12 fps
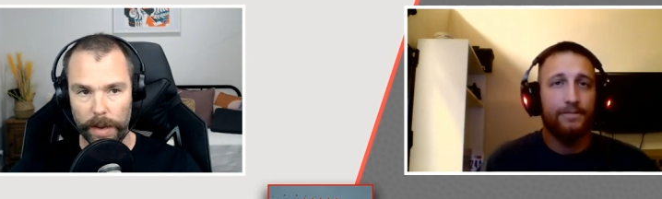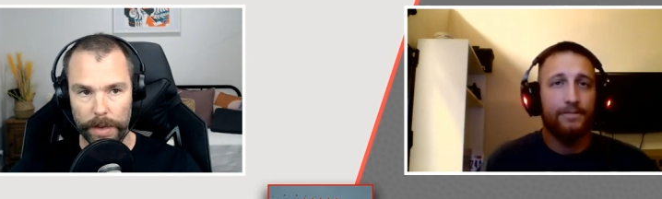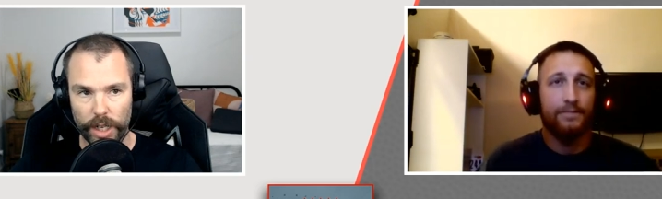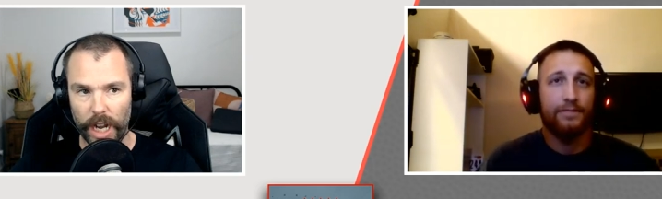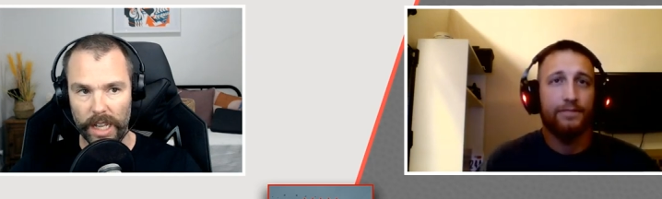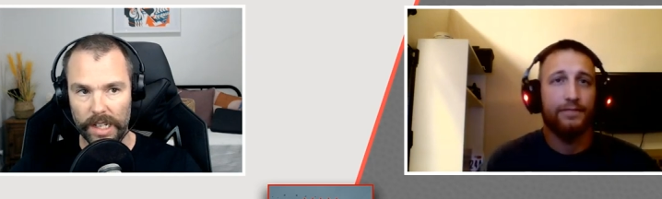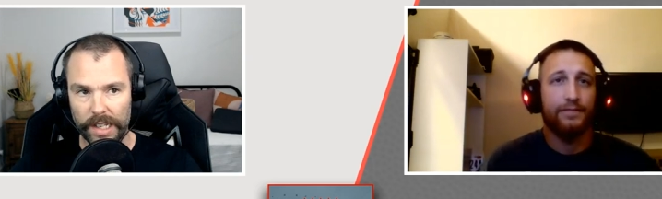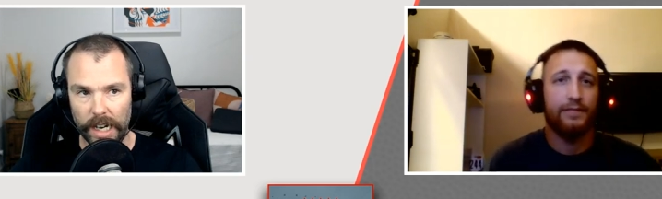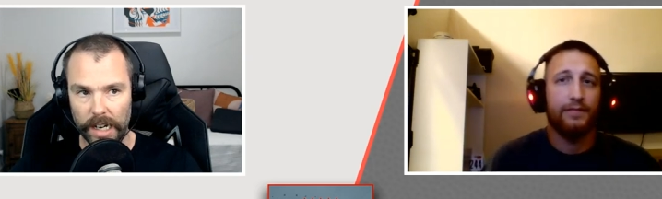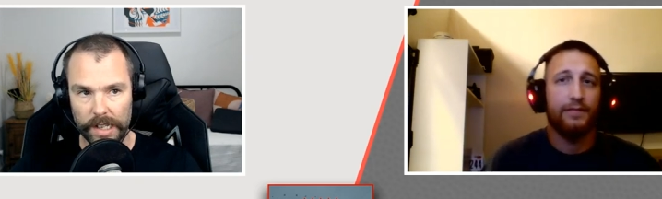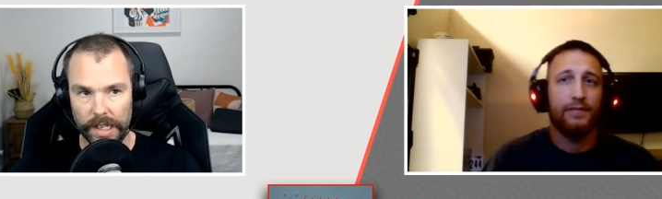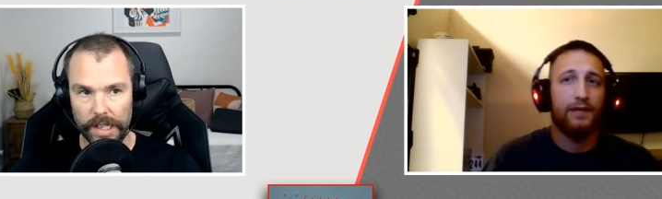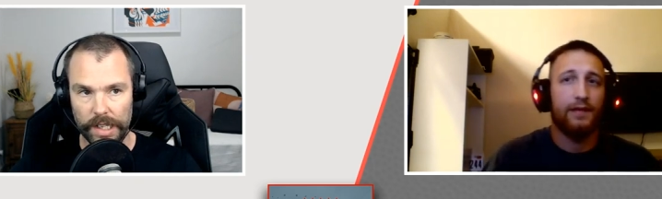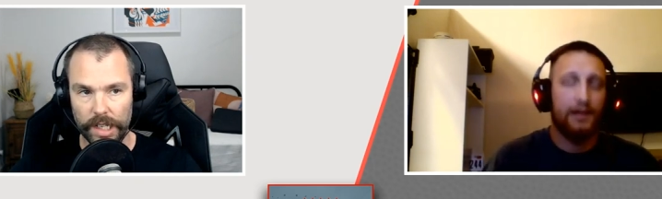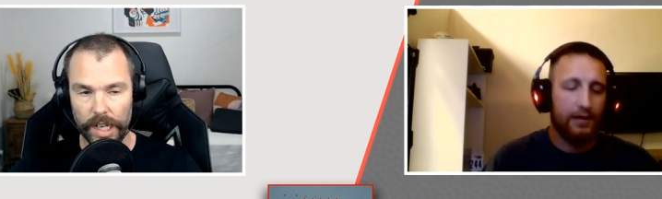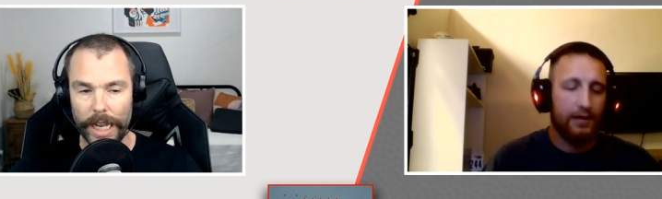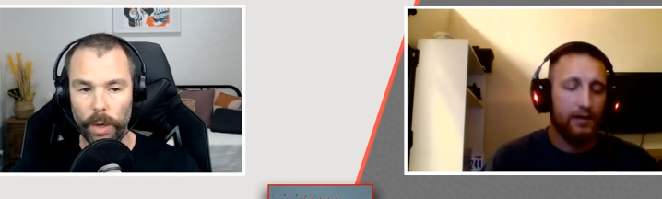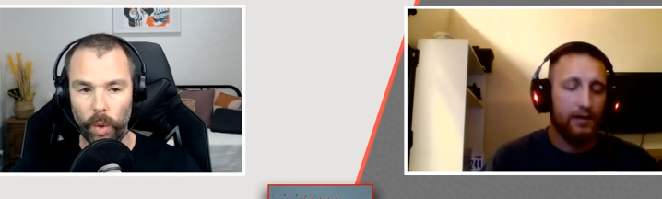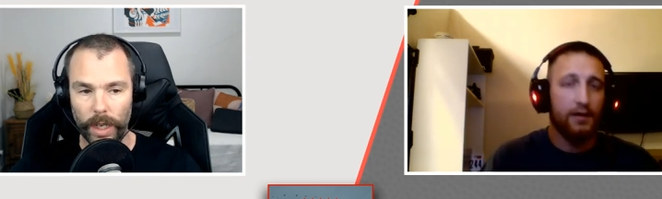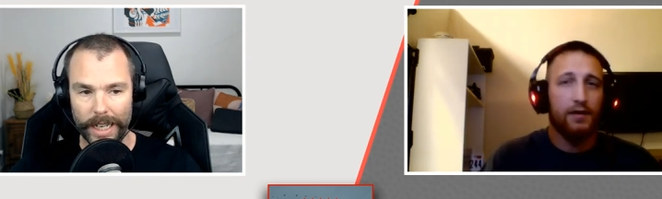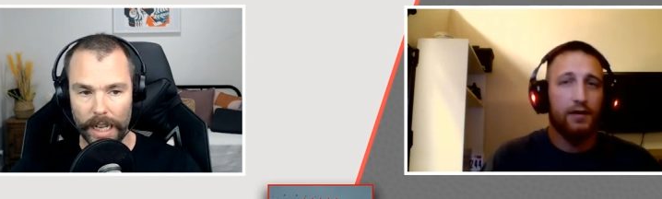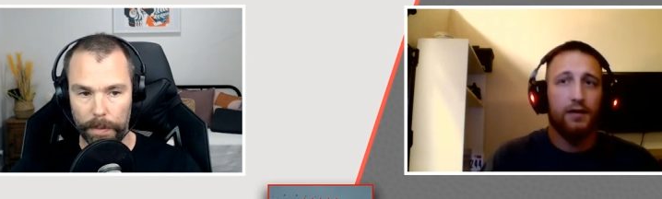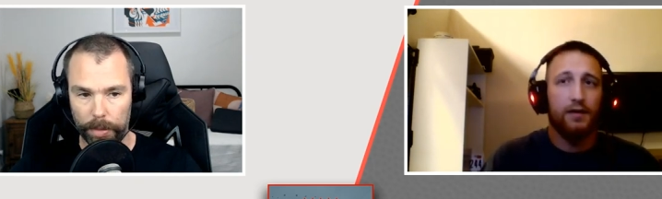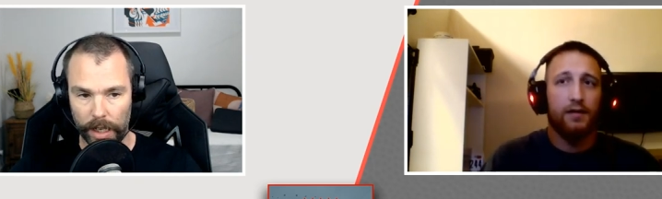Speaker 1: but Jalen Suggs is equally
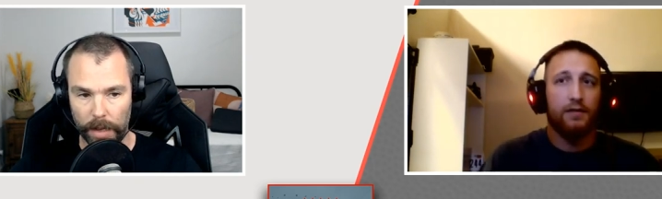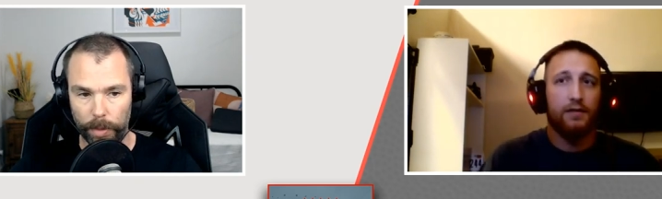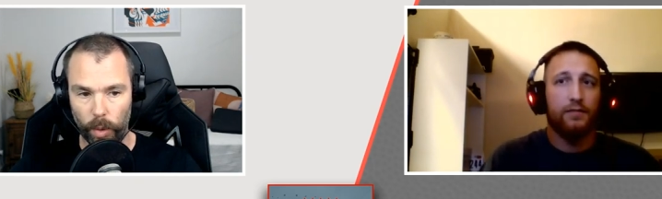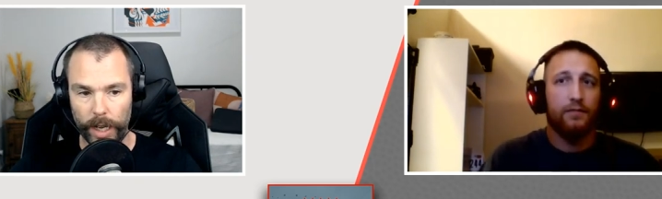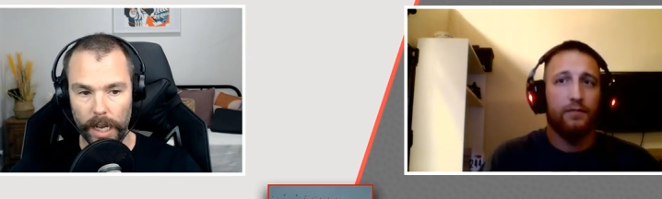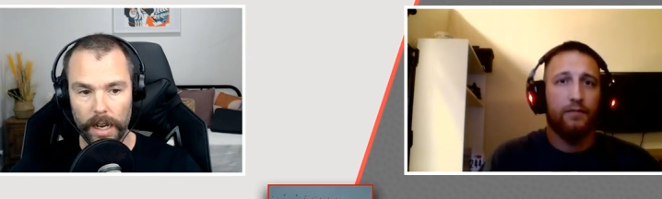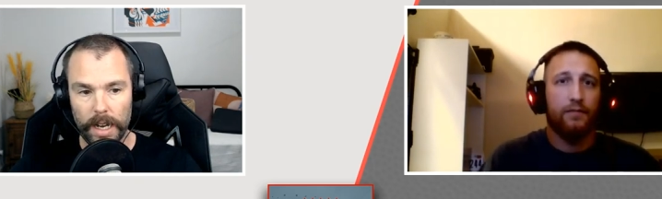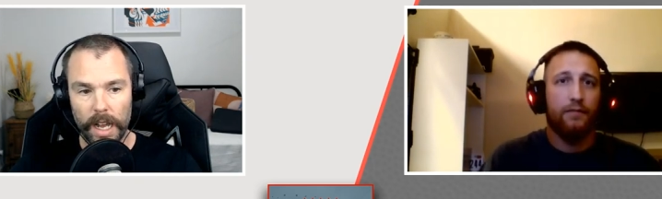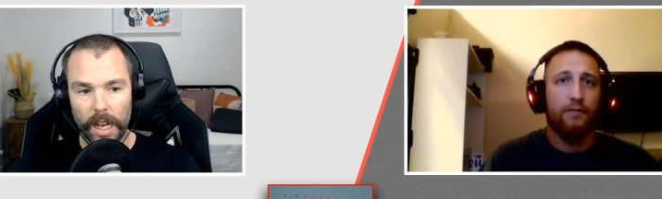applicable here